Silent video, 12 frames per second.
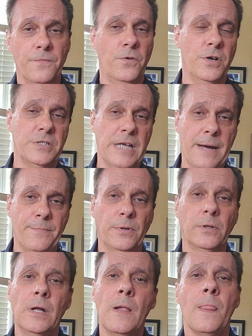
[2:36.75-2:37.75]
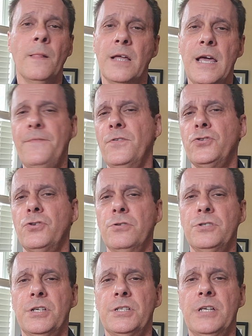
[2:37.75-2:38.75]
For example, if you
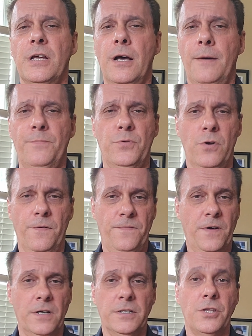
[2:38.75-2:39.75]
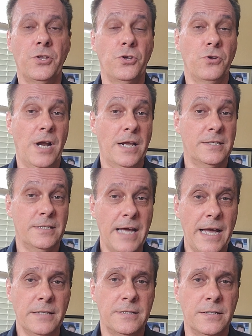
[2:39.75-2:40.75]
choose to set up your fund in the United
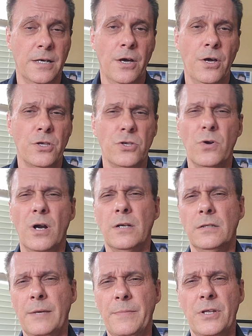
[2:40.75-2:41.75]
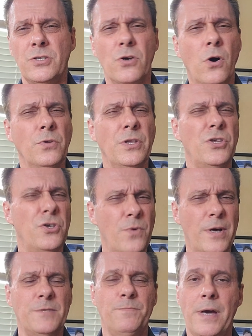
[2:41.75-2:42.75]
States, you are limited to only
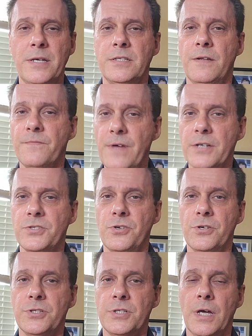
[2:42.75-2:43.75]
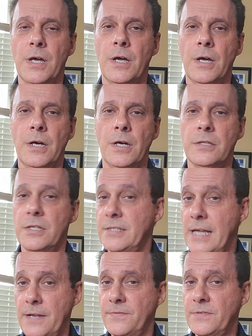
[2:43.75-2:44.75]
US-based investors. The state